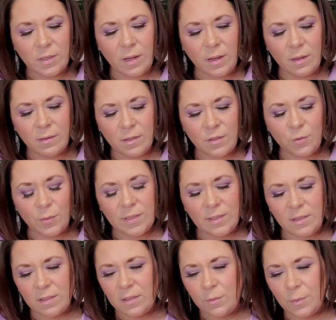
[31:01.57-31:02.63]
the twins
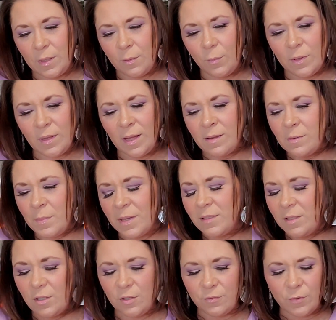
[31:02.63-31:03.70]
this week? One last
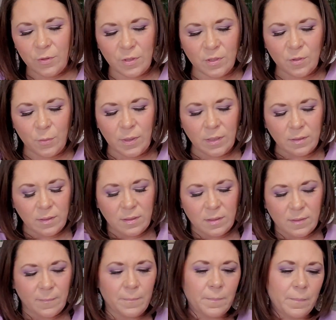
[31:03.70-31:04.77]
message for the twins.
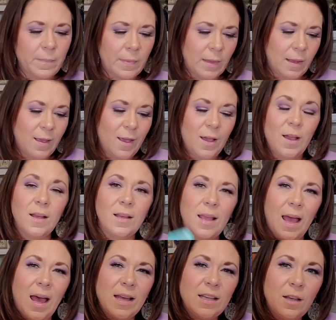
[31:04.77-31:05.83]

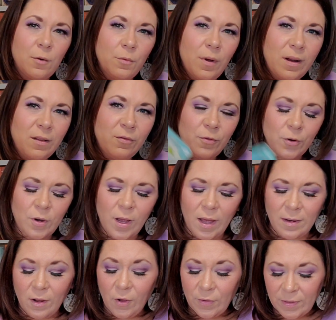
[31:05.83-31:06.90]
Yeah, get ready for
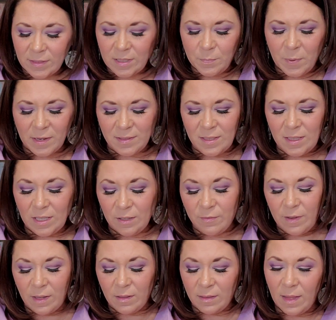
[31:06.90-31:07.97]
an unexpected
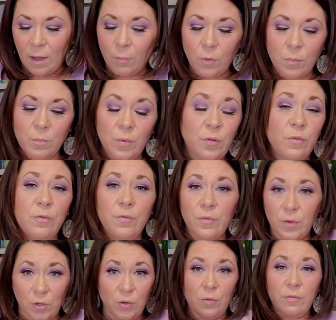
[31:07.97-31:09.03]
event that will move
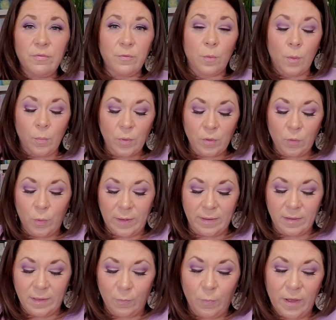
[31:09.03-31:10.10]
you forward
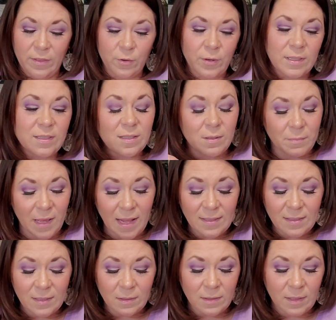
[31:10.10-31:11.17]
quickly, whether it's the
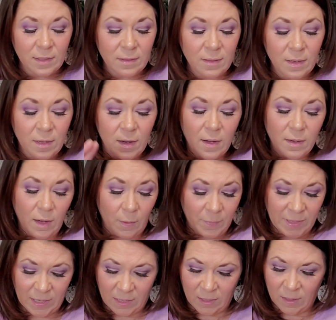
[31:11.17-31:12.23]
masculine
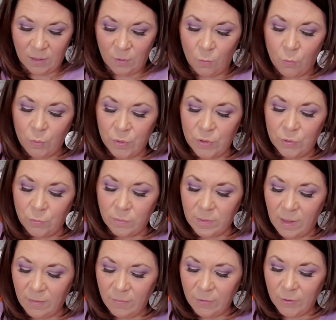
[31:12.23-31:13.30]
coming in or a new
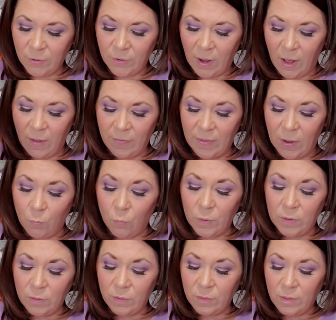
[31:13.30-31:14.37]
lover that
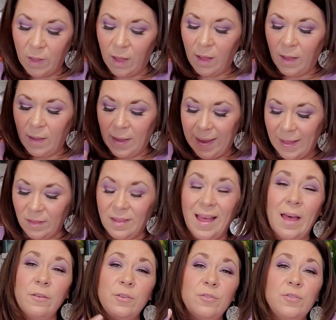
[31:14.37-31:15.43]
will
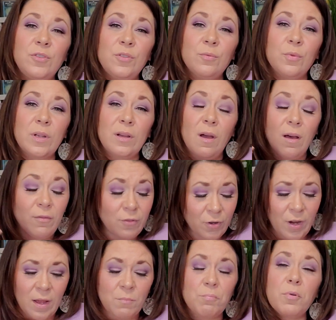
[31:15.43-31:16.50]
allow you to recover
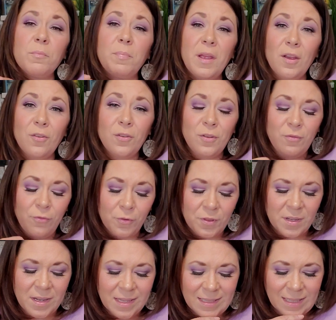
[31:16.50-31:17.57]
and prepare you for the
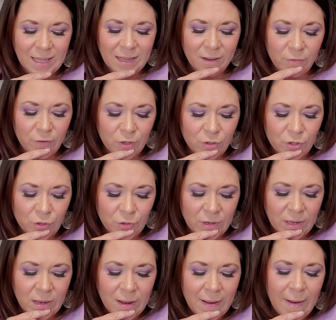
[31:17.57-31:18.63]
next leg of your
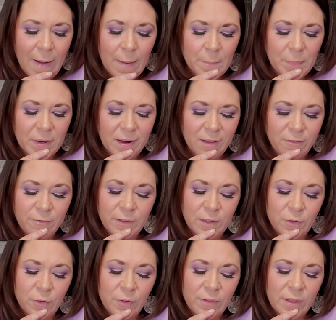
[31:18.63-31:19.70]
journey. But I
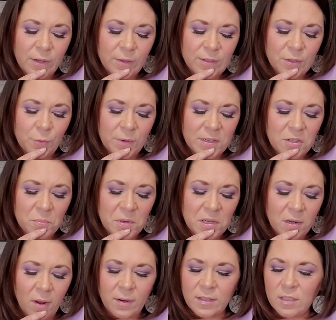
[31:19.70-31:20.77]
feel there's going to be an
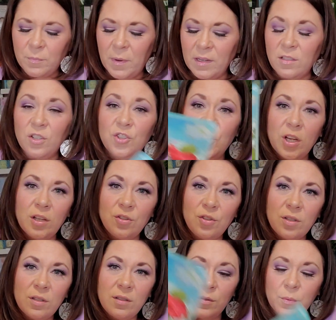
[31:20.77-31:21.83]
unexpected change
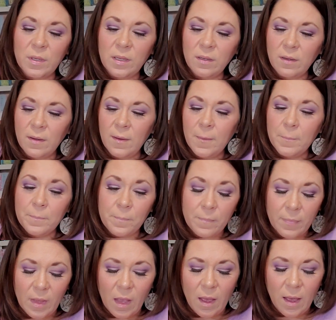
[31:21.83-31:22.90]
this week
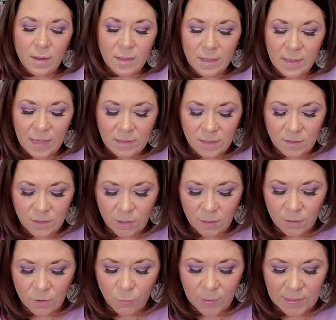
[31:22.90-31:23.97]
connected to
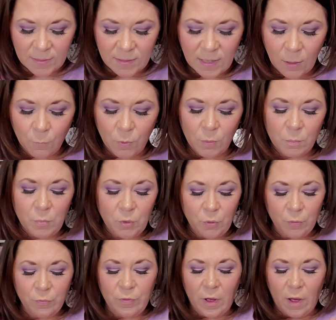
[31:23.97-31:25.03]
the twins that will
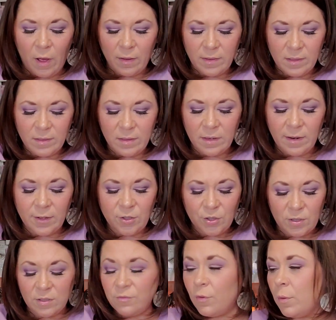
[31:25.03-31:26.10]
move these
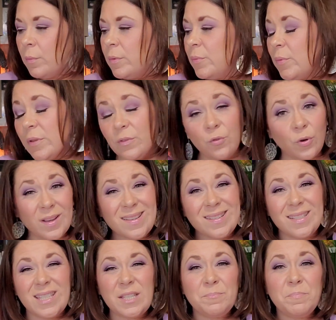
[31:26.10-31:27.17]
connections forward with great
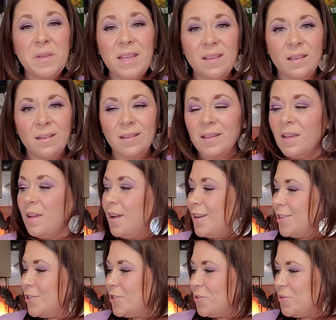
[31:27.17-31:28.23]
speed.
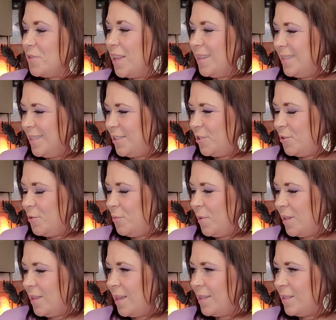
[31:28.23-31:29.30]
So let's do
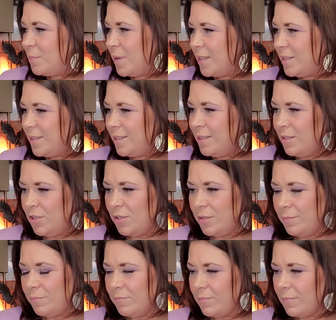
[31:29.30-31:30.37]
one last message.
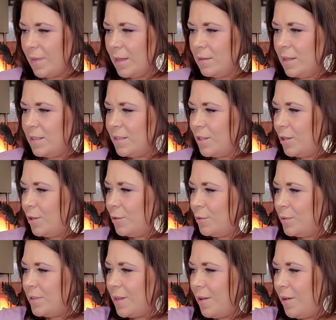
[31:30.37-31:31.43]
Let's
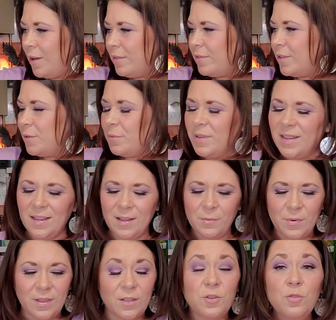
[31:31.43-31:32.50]
close off the reading
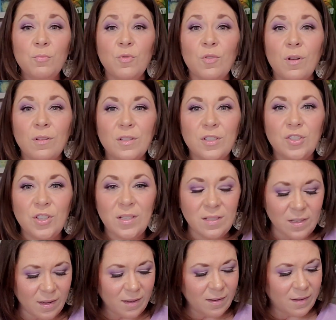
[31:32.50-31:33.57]
with the numerology
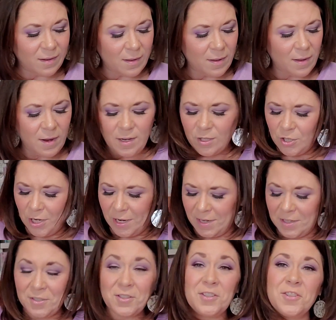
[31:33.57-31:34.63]
deck.
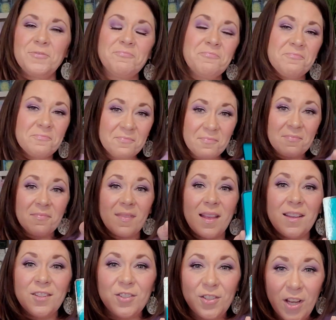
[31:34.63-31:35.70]
Change.
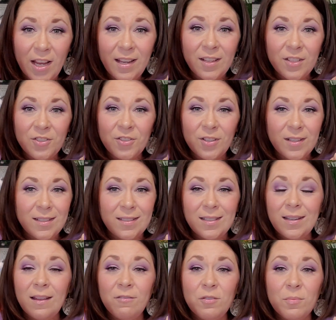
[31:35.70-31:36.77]
Change is
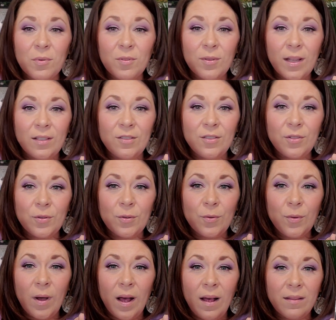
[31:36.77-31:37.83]
inevitable. And
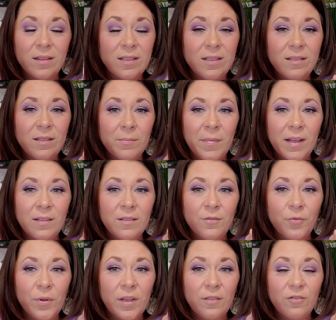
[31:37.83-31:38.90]
so this is a massive
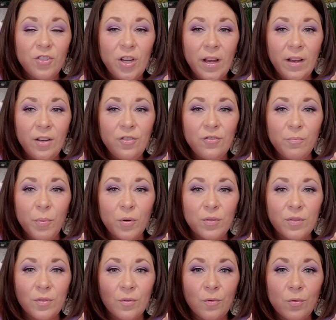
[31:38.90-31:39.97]
week of change, of
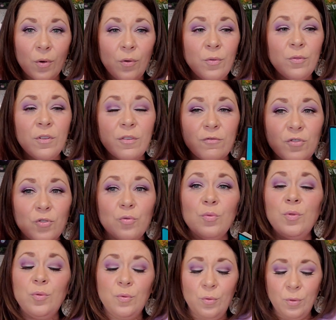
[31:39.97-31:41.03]
personal growth, of
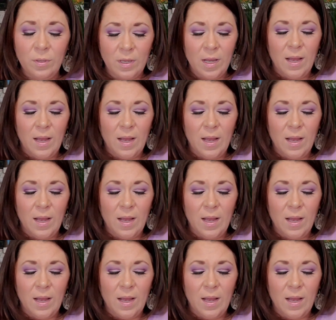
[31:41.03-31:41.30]
true